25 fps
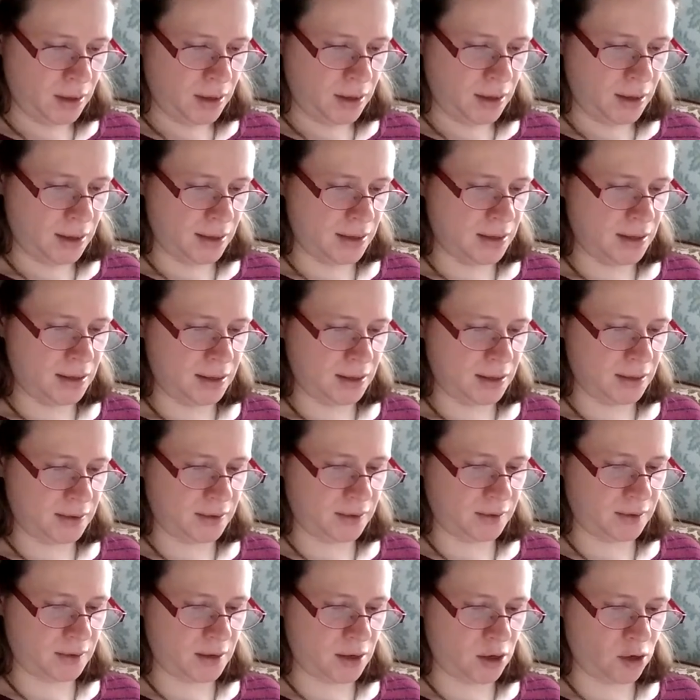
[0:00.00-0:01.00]
He didn't get
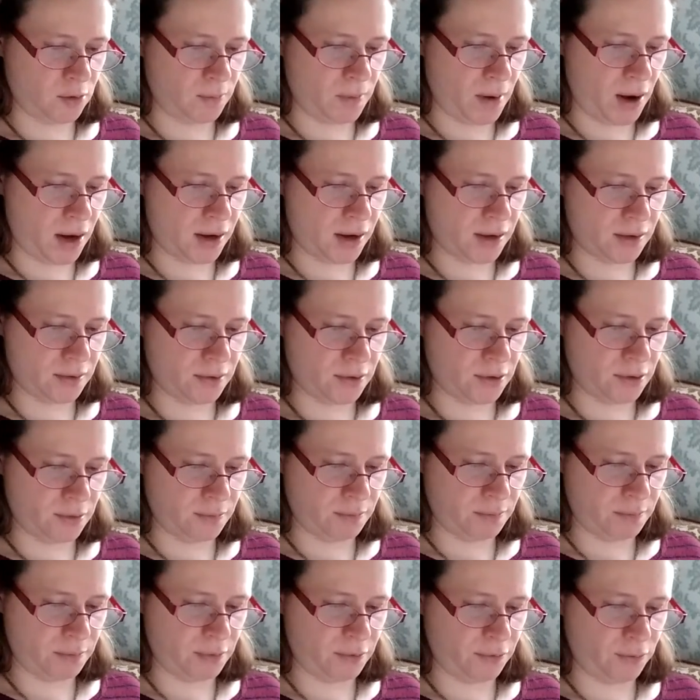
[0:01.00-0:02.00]
to say goodbye to
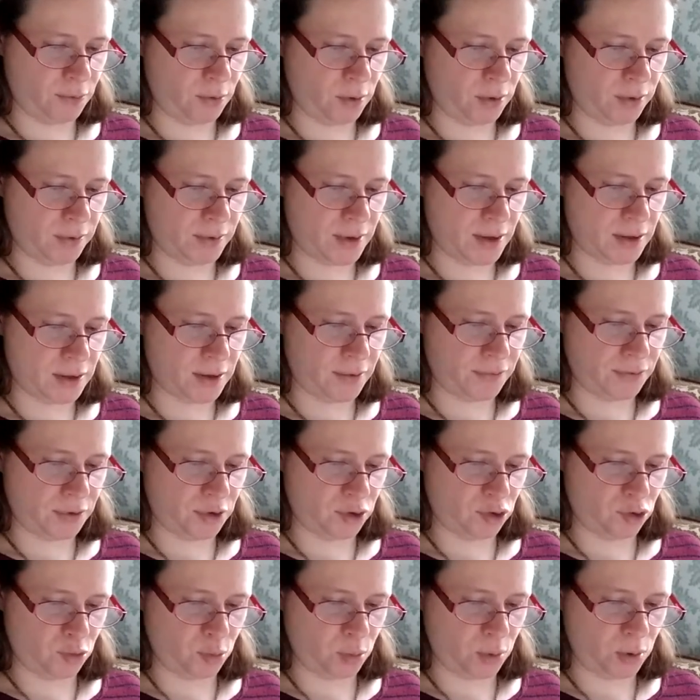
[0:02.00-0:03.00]
them before they left
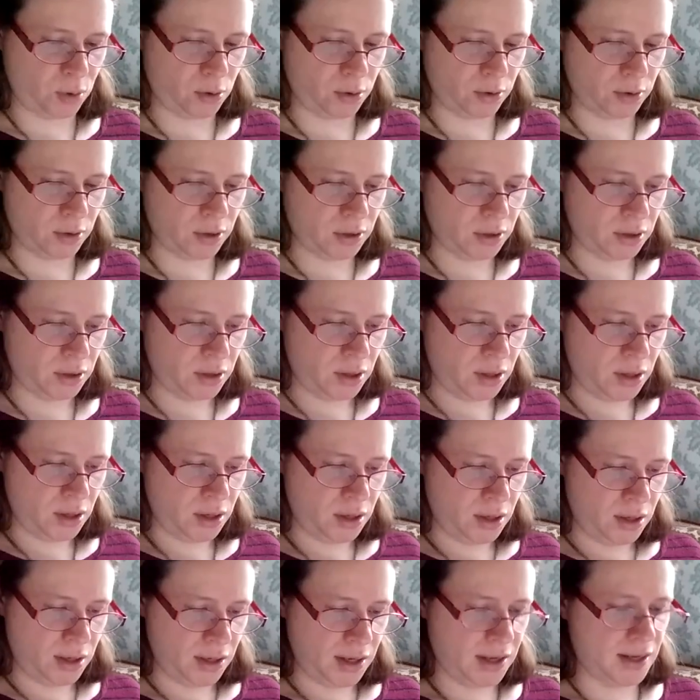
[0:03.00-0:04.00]
this world.
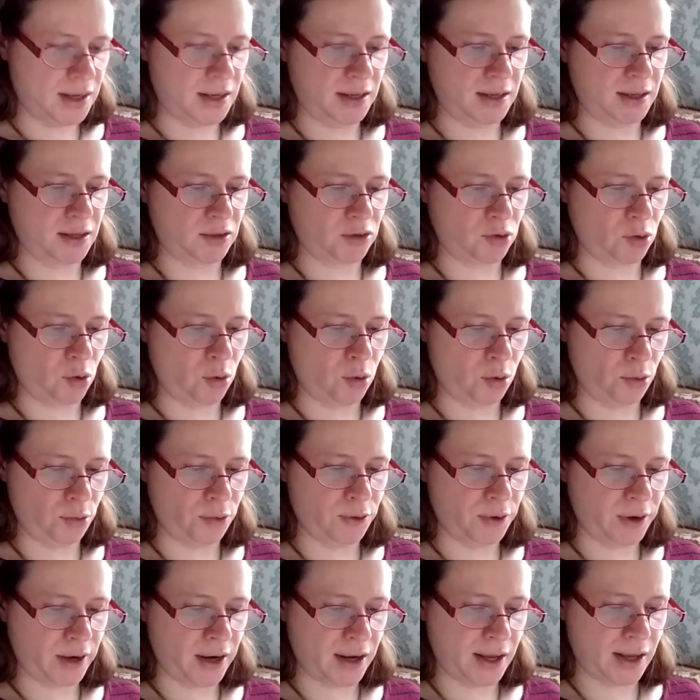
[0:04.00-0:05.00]
He didn't get to hold
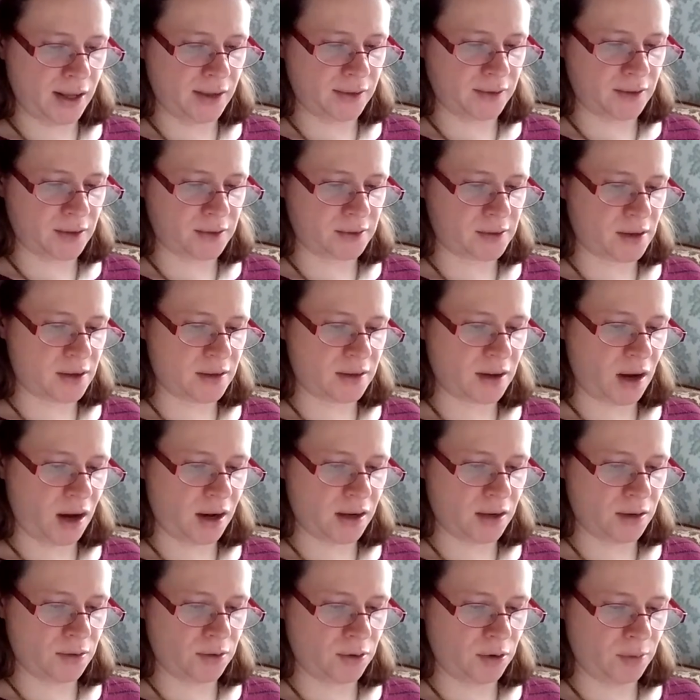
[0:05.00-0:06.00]
their hands as they
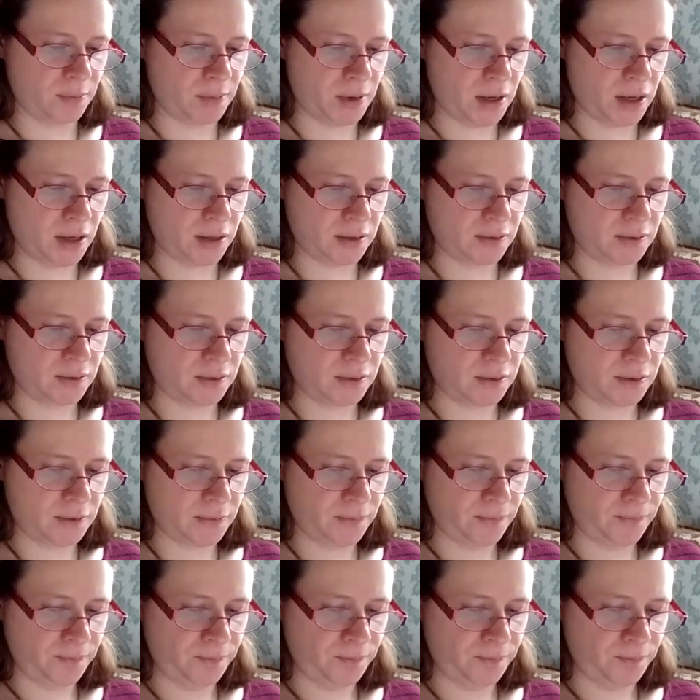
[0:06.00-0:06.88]
died in their beds.